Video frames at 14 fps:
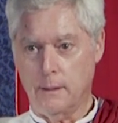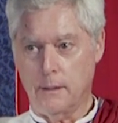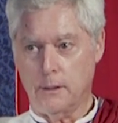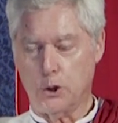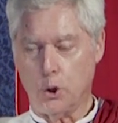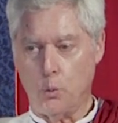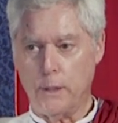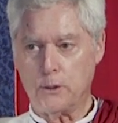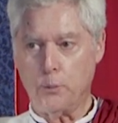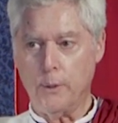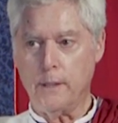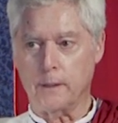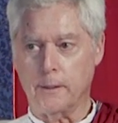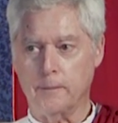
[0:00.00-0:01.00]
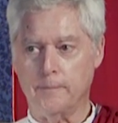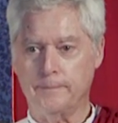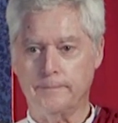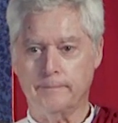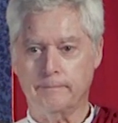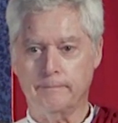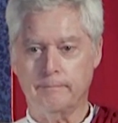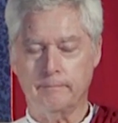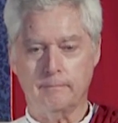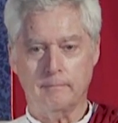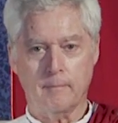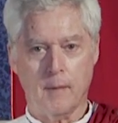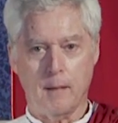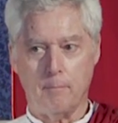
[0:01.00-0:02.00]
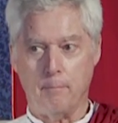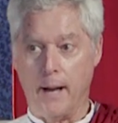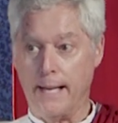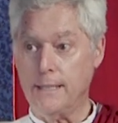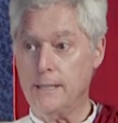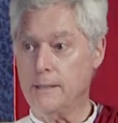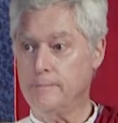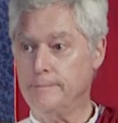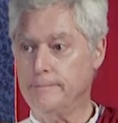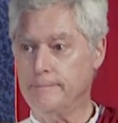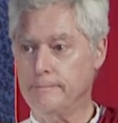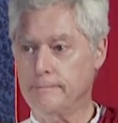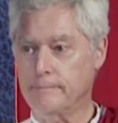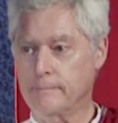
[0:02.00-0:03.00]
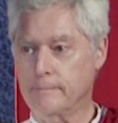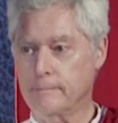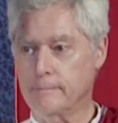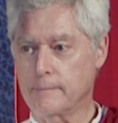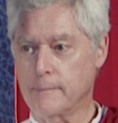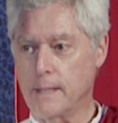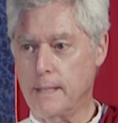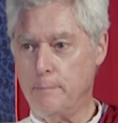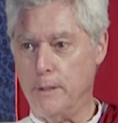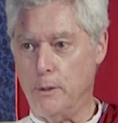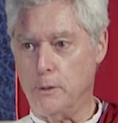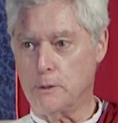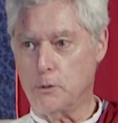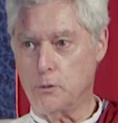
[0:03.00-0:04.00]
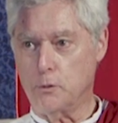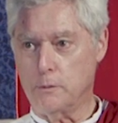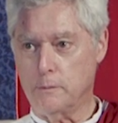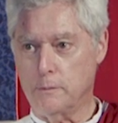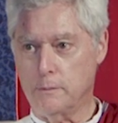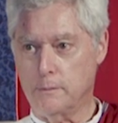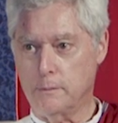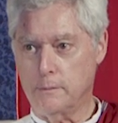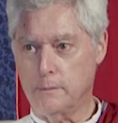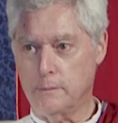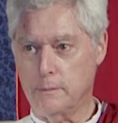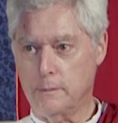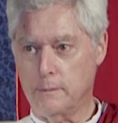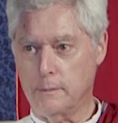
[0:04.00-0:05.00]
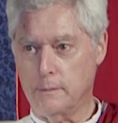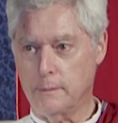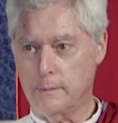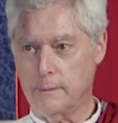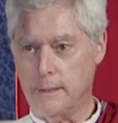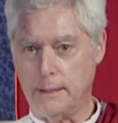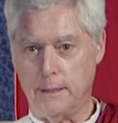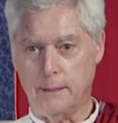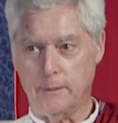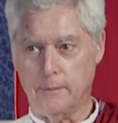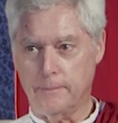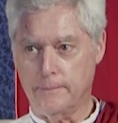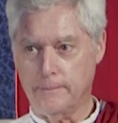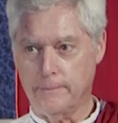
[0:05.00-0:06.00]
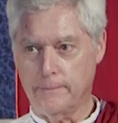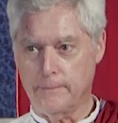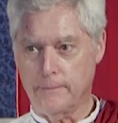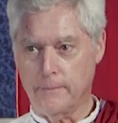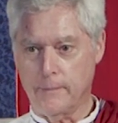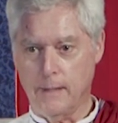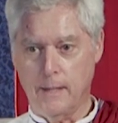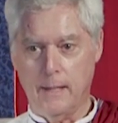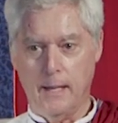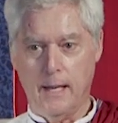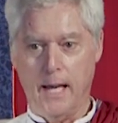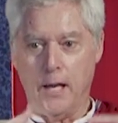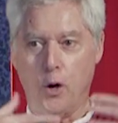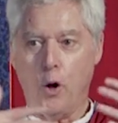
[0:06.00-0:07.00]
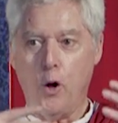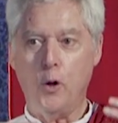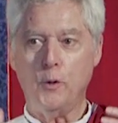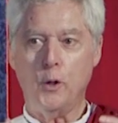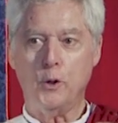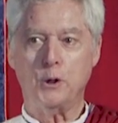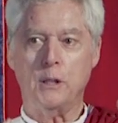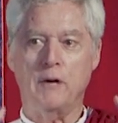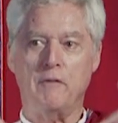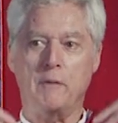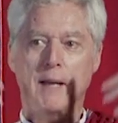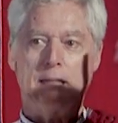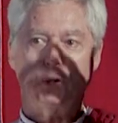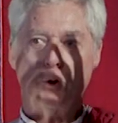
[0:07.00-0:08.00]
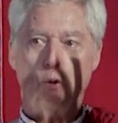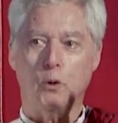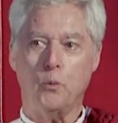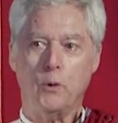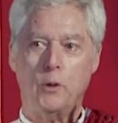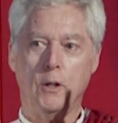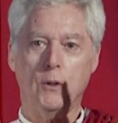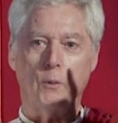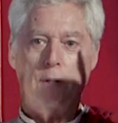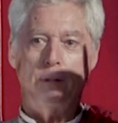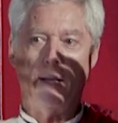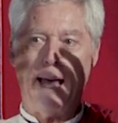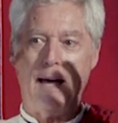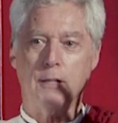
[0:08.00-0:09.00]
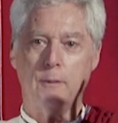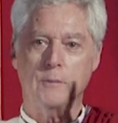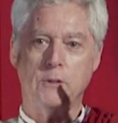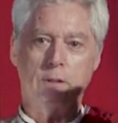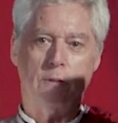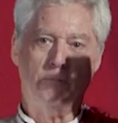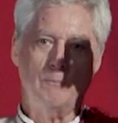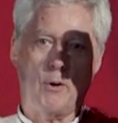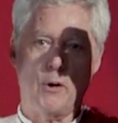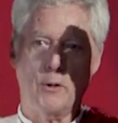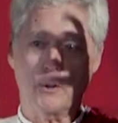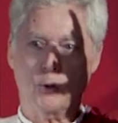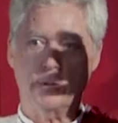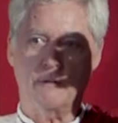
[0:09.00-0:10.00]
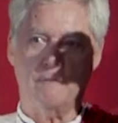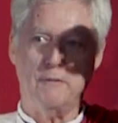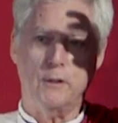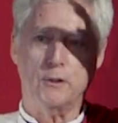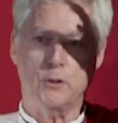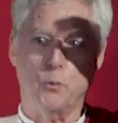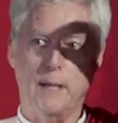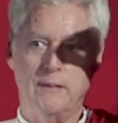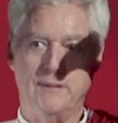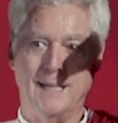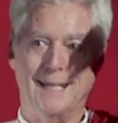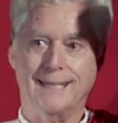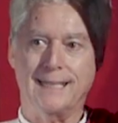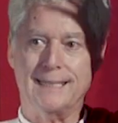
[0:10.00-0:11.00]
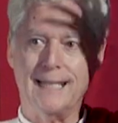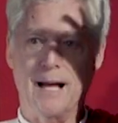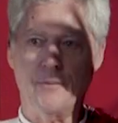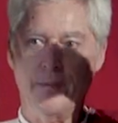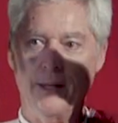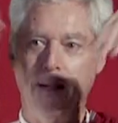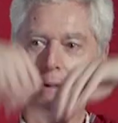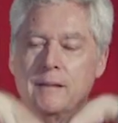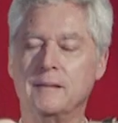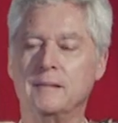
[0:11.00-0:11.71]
So what's real? Mind and appearances. That's it. And all notion of an external world with atoms and particles and fields and waves that exist out there,